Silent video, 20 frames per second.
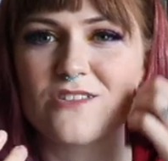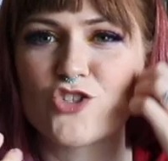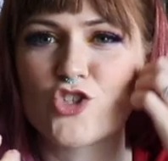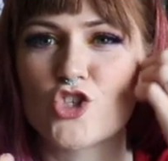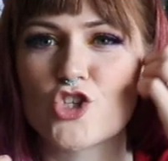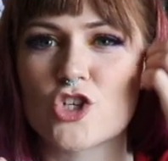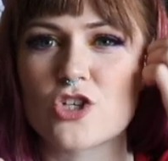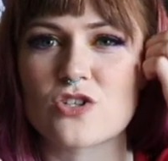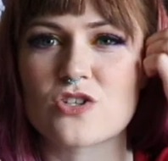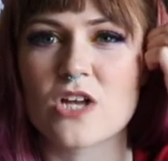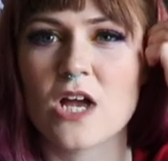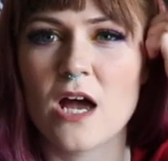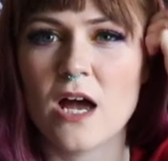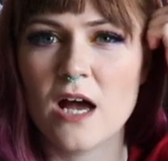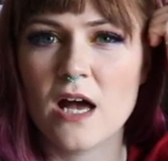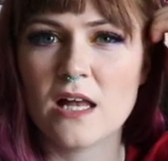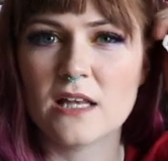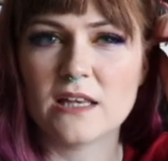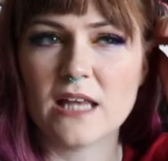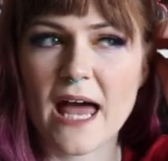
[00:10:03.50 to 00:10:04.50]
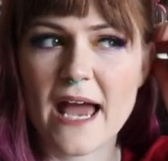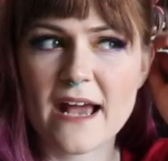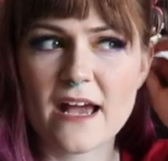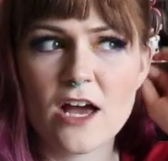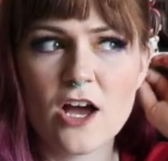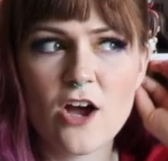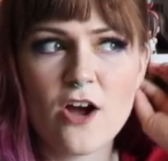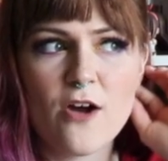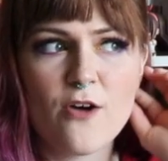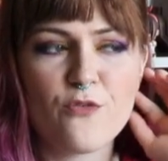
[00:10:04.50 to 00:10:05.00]
It's just
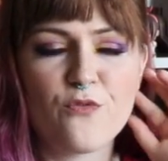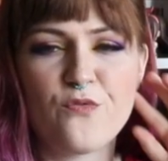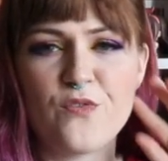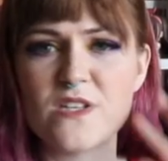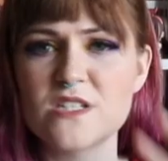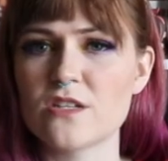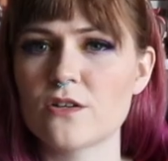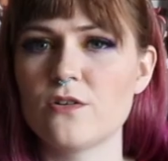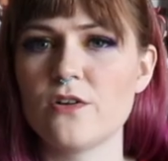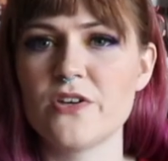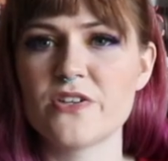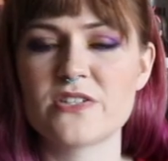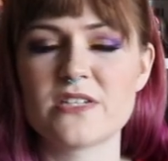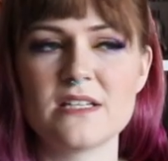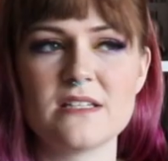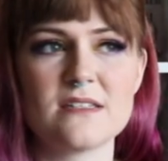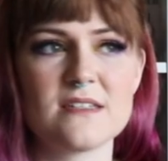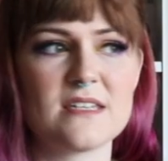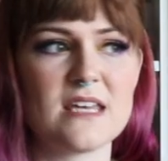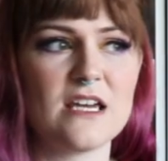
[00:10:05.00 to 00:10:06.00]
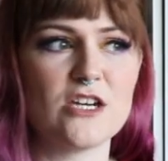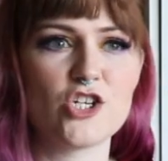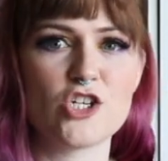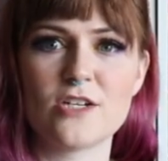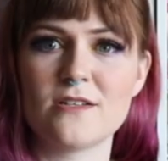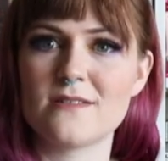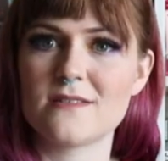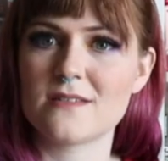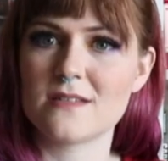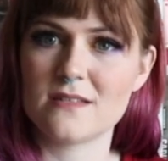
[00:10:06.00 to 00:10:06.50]
like physical
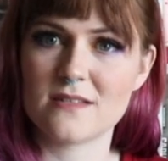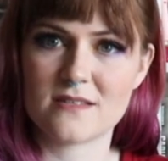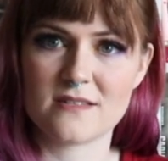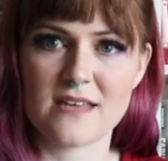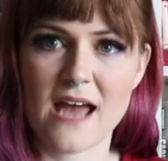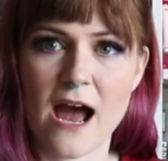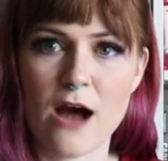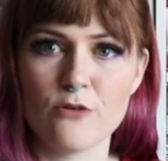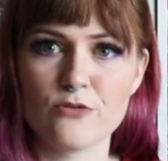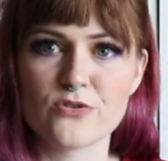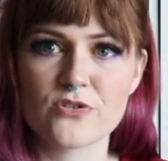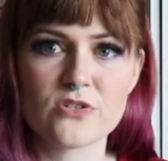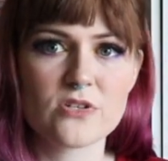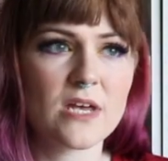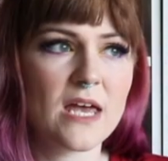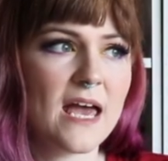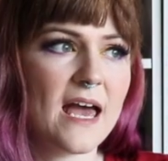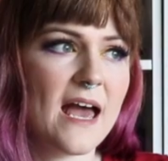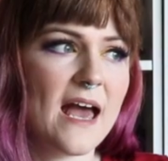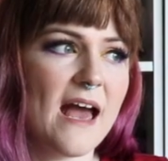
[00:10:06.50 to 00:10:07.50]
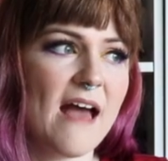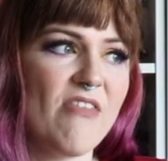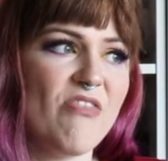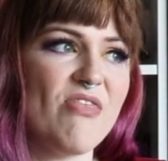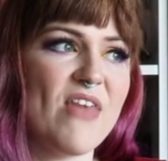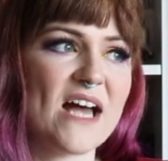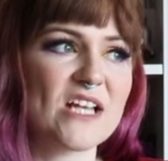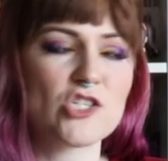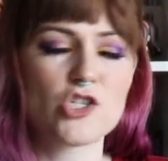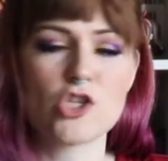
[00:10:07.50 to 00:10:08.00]
sensations and sounds.
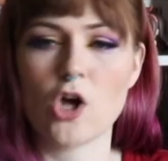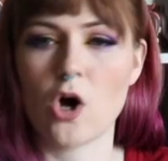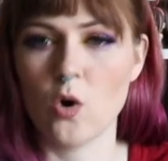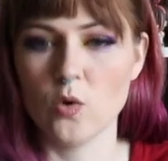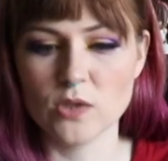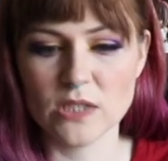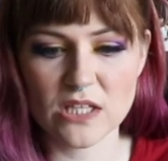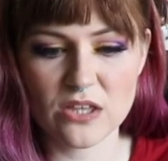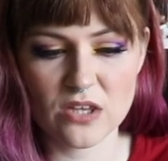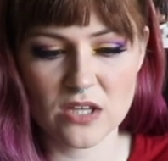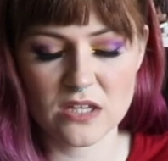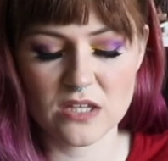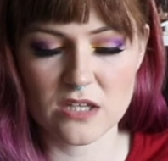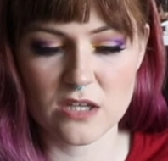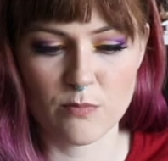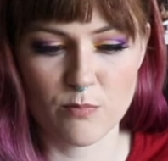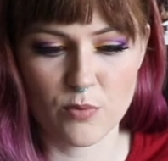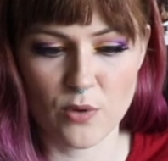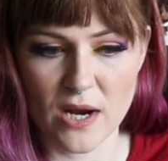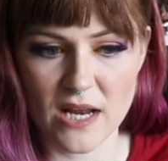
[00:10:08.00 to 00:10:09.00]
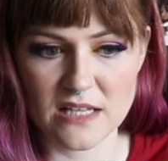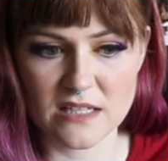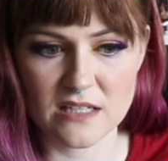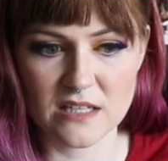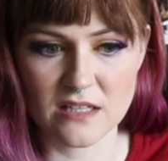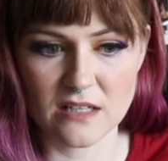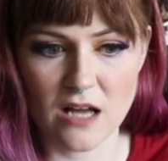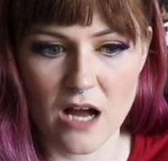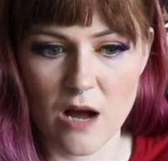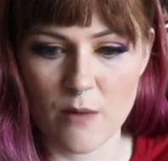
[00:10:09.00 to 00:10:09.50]
And that's the only thing that the brain
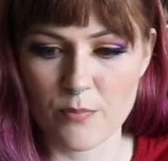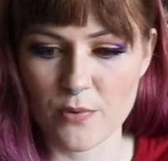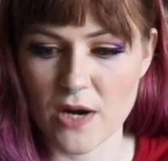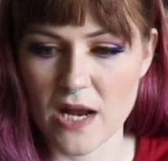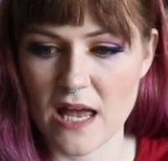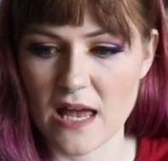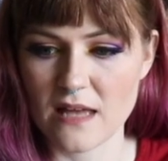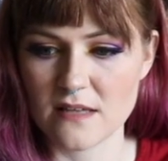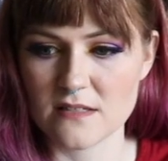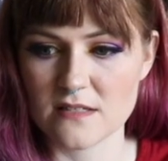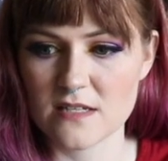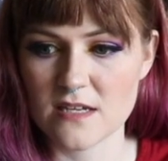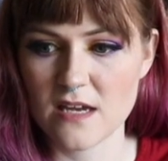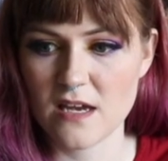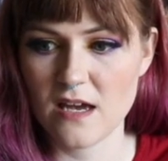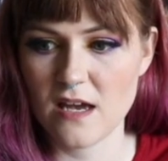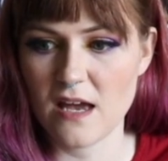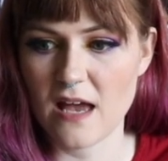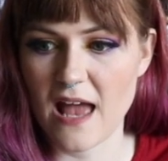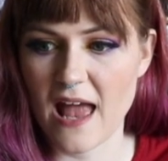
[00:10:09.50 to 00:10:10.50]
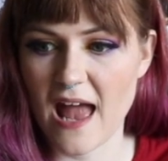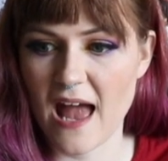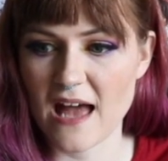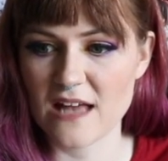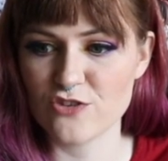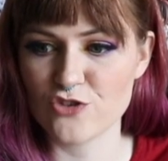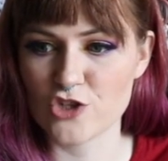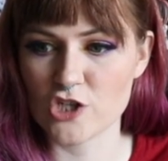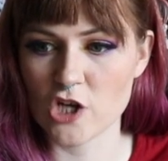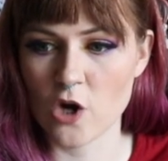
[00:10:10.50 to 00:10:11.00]
can comprehend.
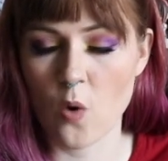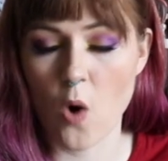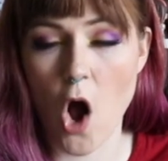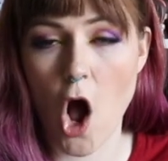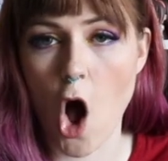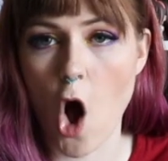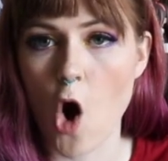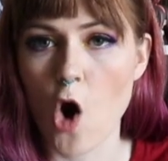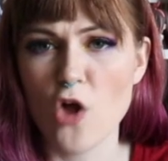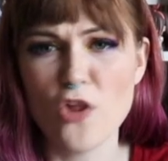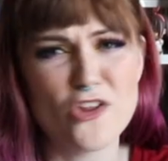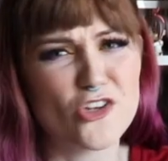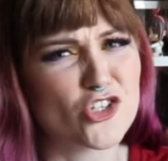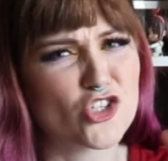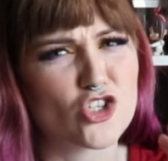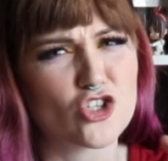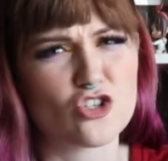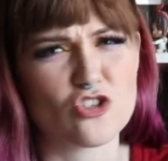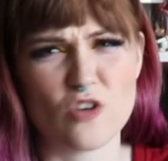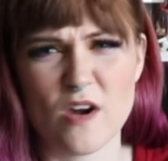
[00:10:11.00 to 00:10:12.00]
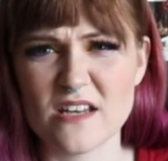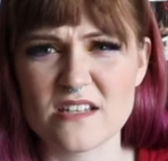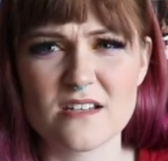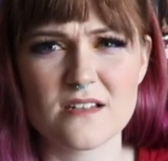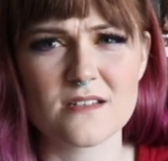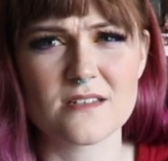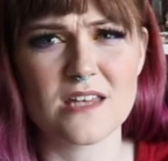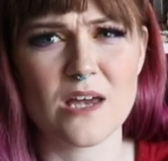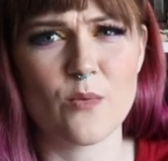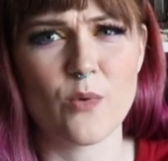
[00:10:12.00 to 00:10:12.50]
And so all the
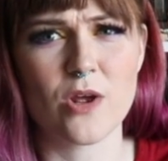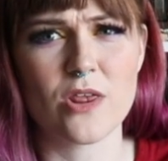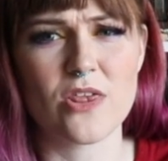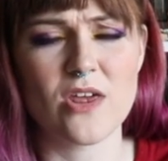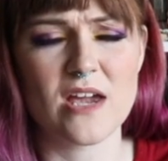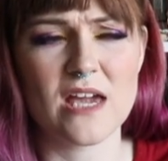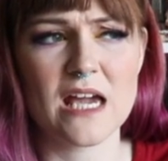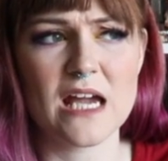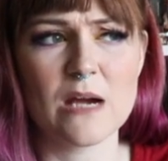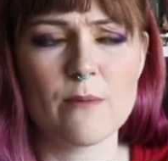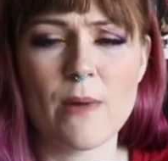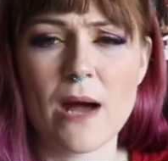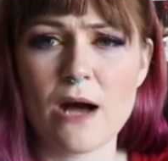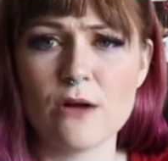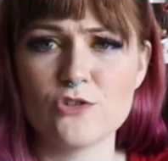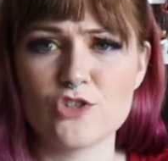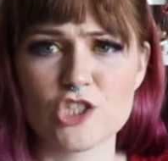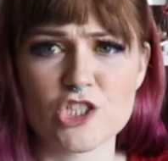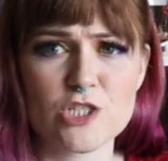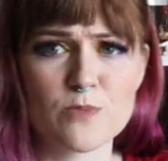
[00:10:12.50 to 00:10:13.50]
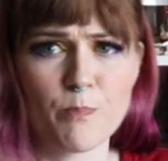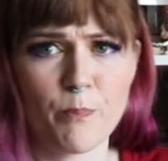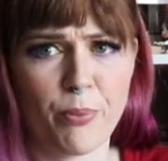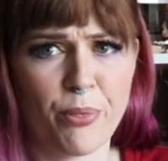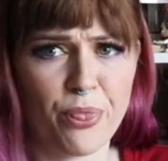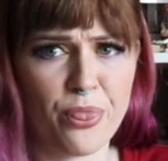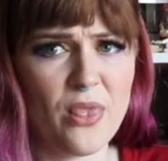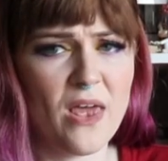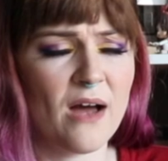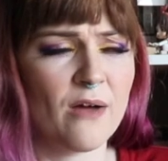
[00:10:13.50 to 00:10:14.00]
stresses that we're thinking about
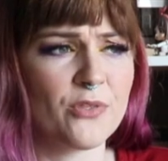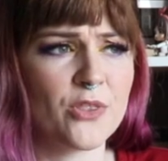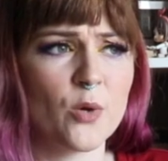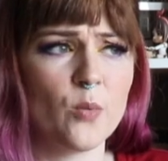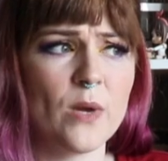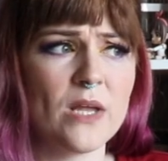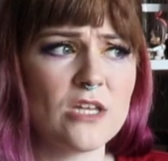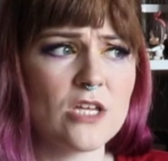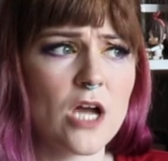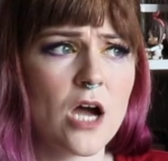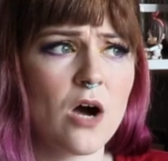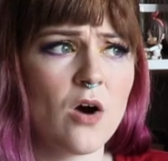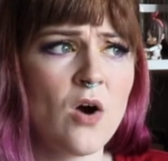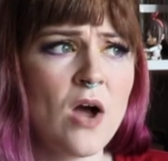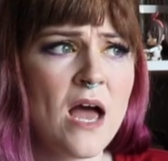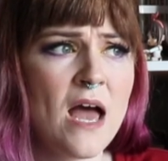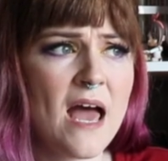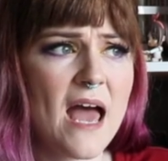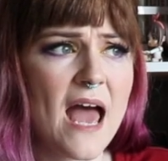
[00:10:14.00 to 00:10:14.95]
just out the window,